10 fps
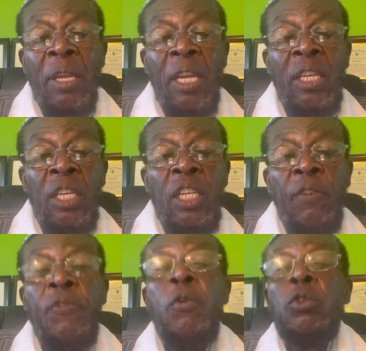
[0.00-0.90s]
he is
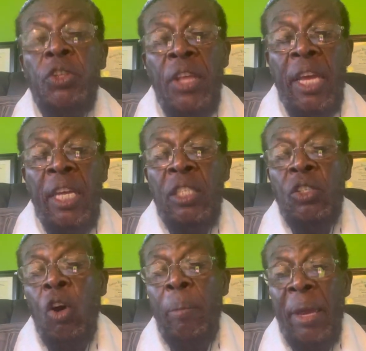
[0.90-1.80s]
a future thing. He
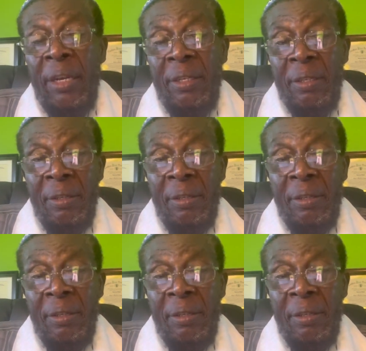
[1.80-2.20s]
isn't come yet.